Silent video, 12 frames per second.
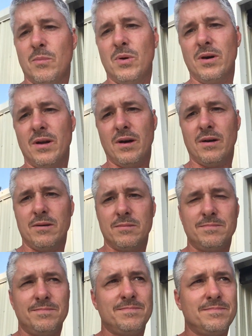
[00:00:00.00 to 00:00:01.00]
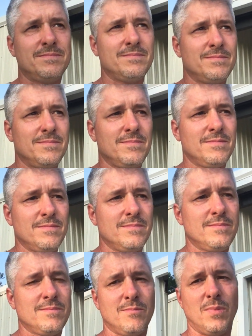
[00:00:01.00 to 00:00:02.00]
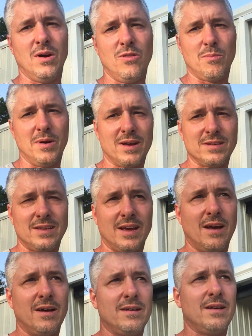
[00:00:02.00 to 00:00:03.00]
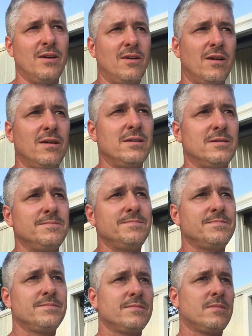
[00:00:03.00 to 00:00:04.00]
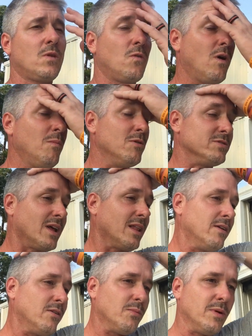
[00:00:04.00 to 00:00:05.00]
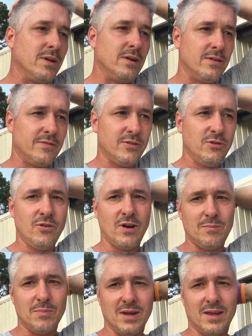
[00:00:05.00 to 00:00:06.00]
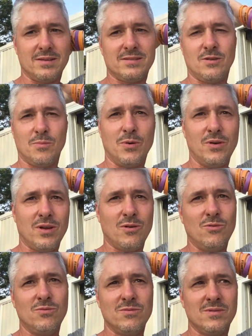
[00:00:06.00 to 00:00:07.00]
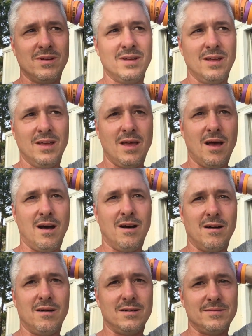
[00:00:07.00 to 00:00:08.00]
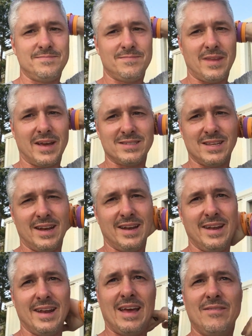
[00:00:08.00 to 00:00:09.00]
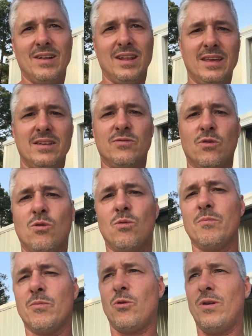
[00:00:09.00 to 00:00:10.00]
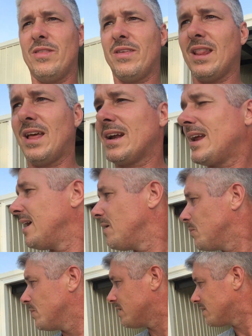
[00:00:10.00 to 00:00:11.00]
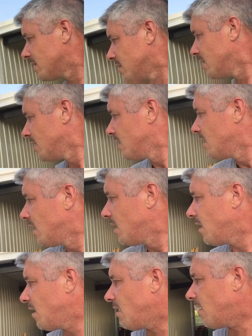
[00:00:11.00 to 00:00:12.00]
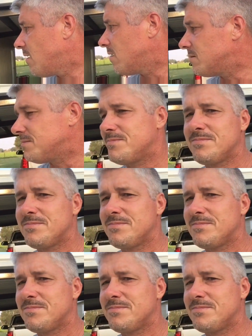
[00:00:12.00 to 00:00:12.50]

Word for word: but uh, my other buckets I got they're uh, they're almost clear but they're food grade buckets they're pretty cool uh, like I said I didn't have any lids for them or anything like that but uh,